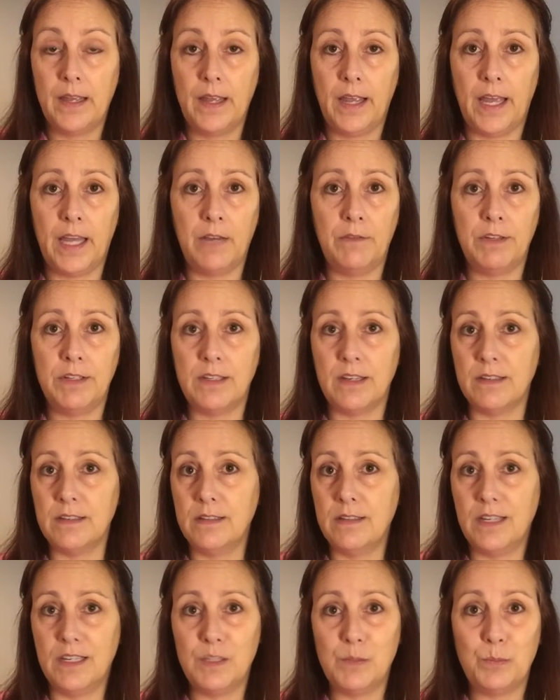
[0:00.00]
And if it
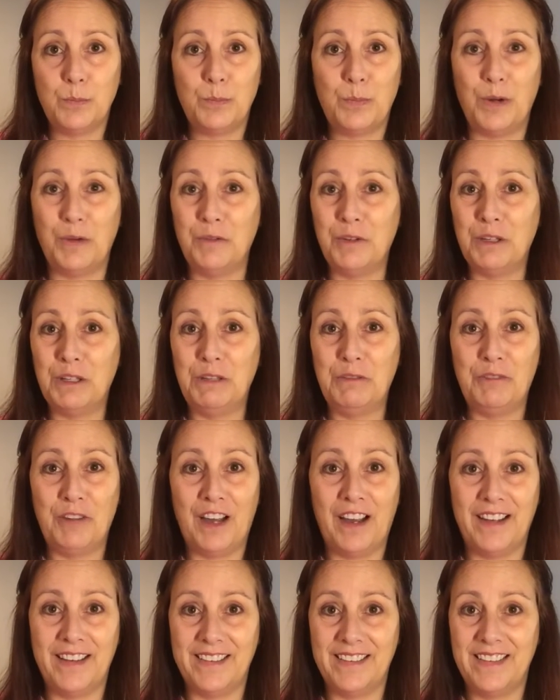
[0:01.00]
doesn't, that's perfectly
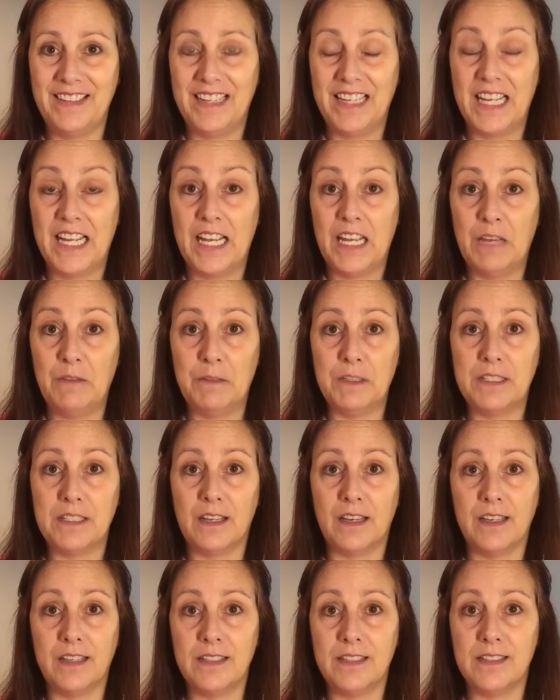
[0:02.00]
fine. If it
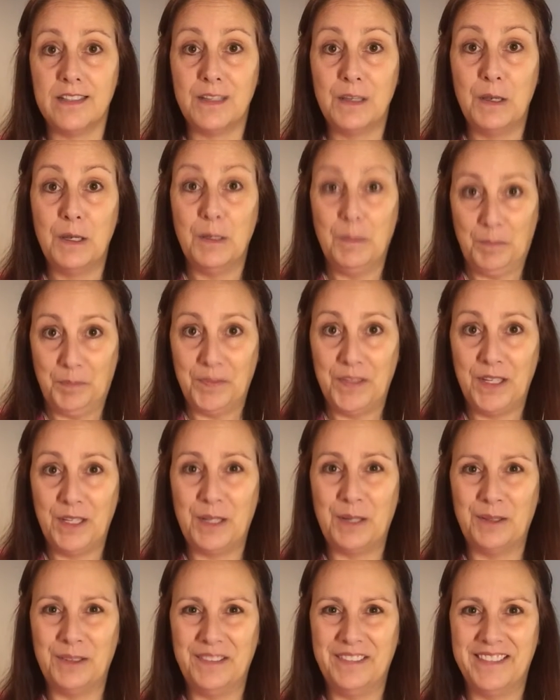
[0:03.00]
does,
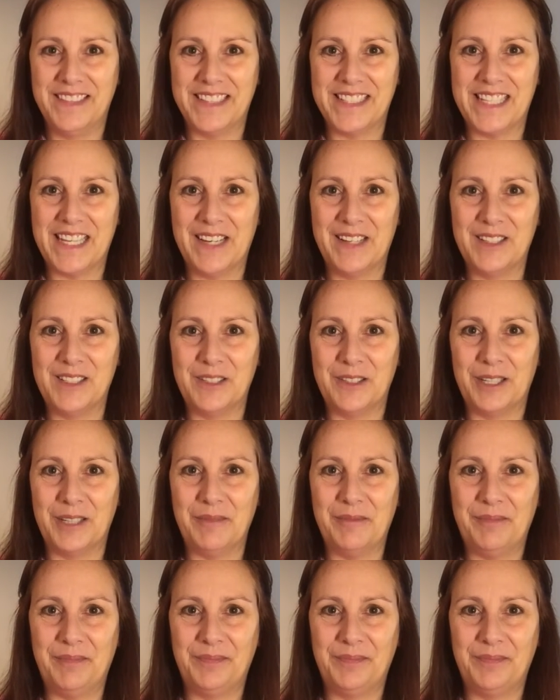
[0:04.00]
let's get into it.